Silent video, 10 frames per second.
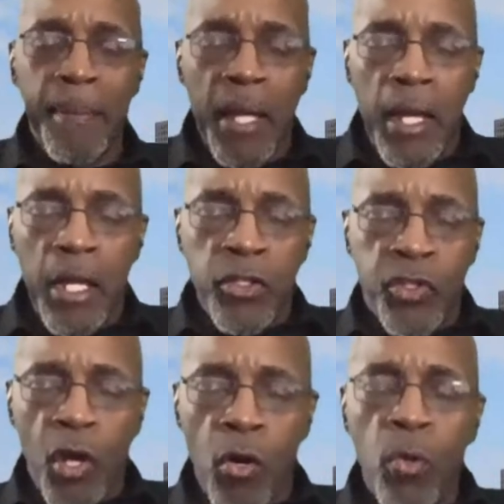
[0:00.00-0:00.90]
And
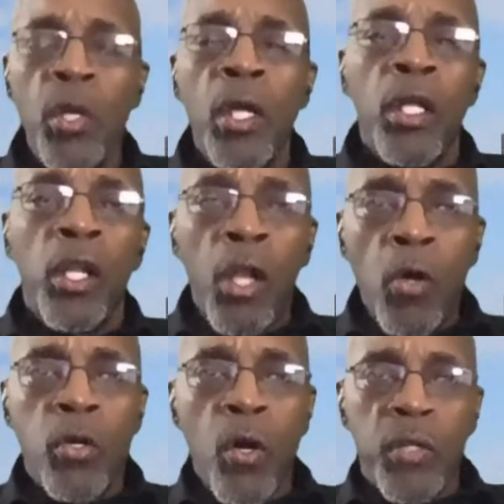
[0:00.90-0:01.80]
so
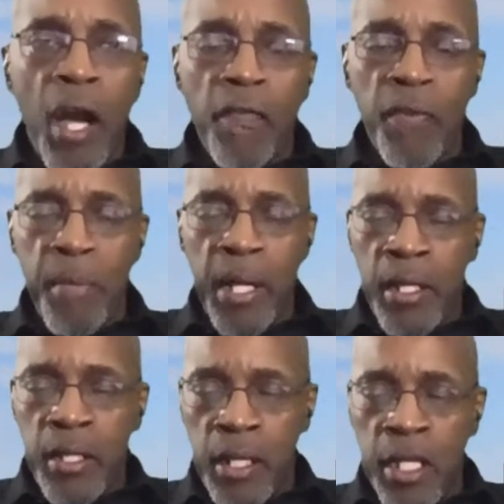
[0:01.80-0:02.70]
local government
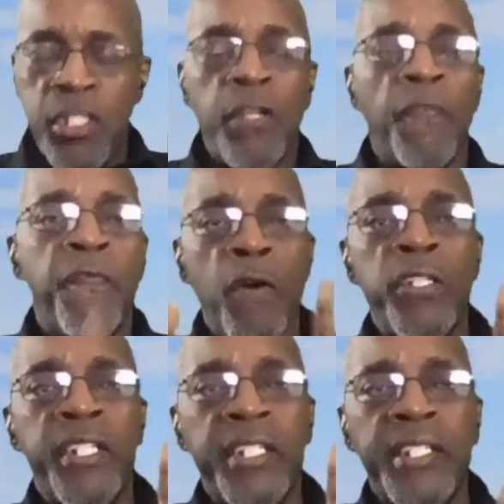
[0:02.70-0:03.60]
is the
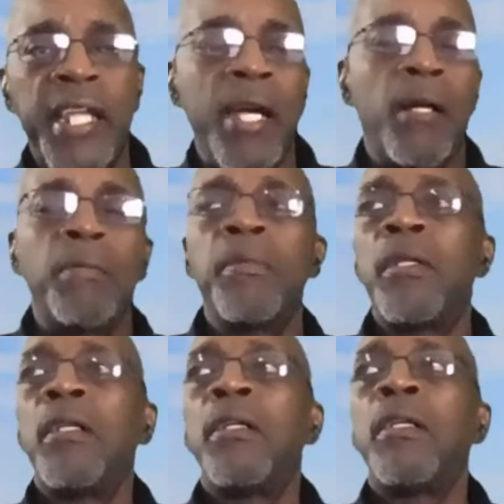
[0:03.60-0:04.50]
first step.
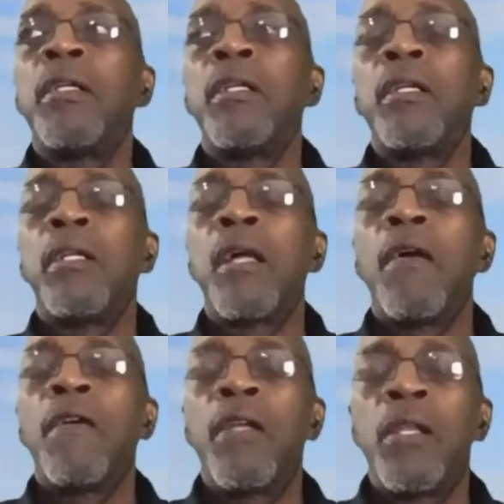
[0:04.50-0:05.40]

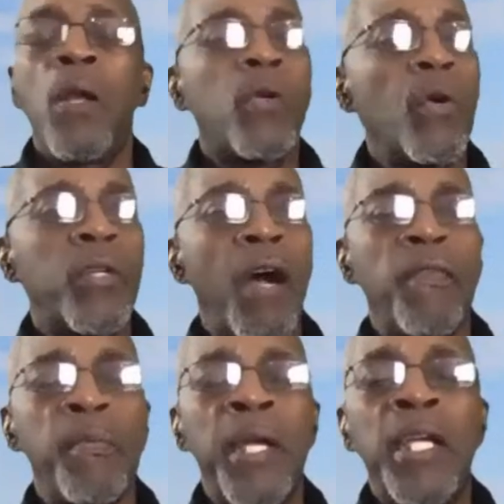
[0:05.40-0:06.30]
Local
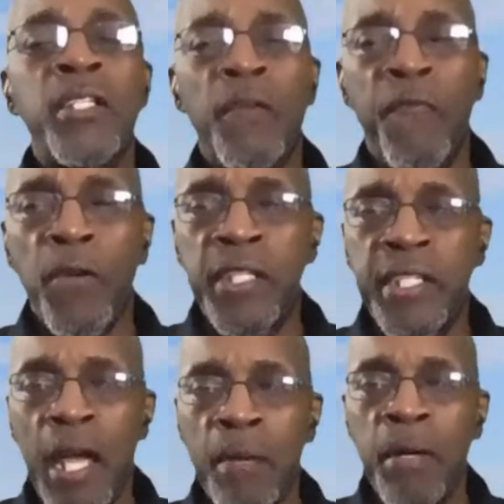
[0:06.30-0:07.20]
government is the first
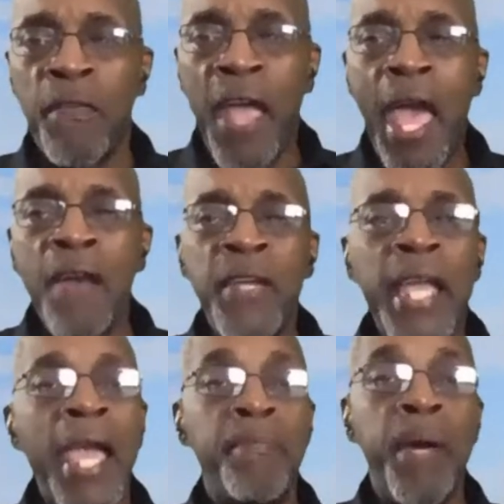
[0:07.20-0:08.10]
step of having
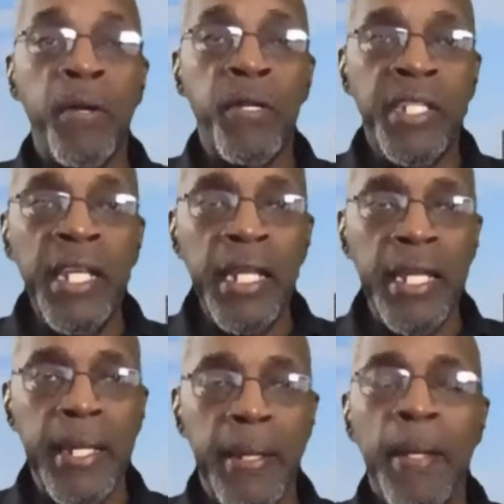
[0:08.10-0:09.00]
a better
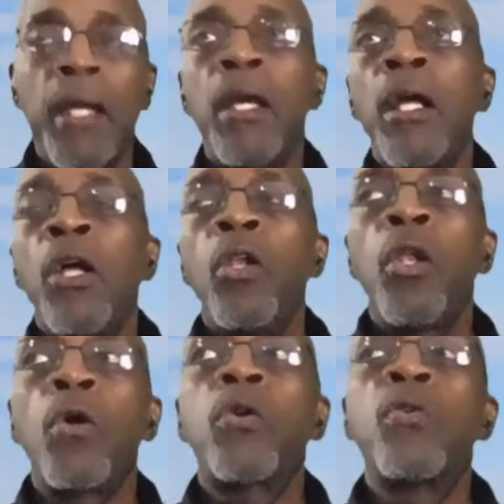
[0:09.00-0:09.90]
city.
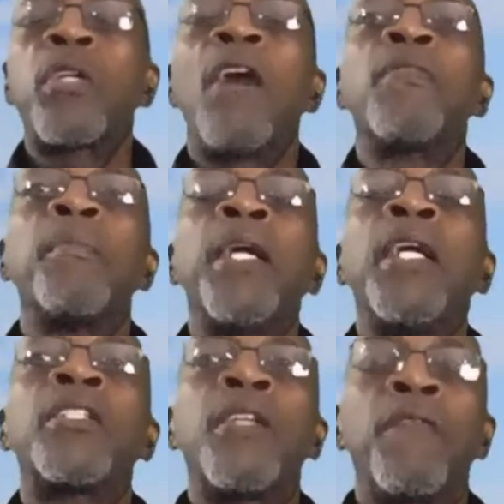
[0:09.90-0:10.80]
Local
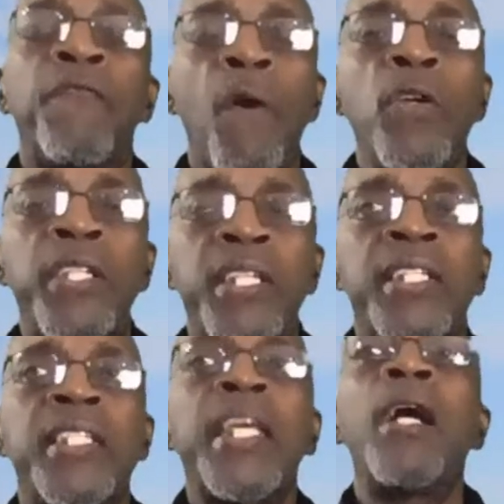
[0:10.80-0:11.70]
government is the
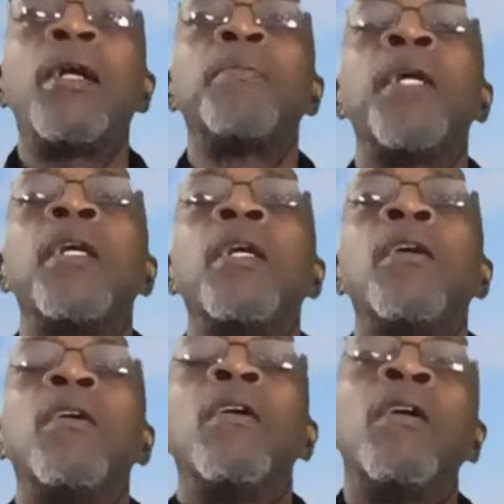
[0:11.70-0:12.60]
first step
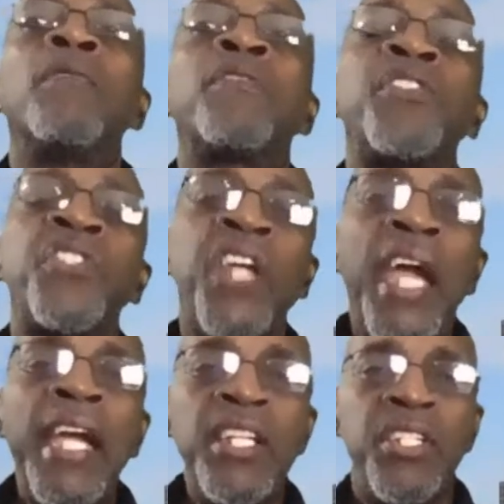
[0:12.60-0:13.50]
of
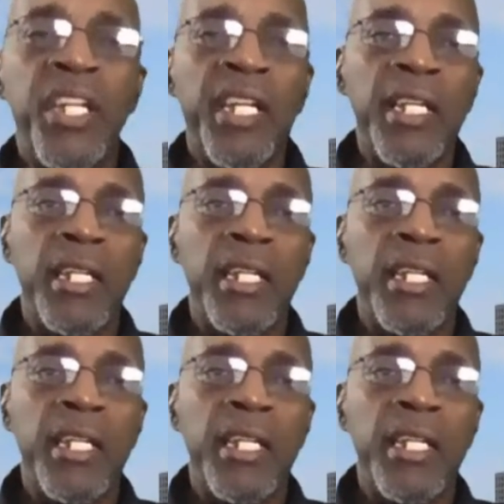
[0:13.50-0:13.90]
changing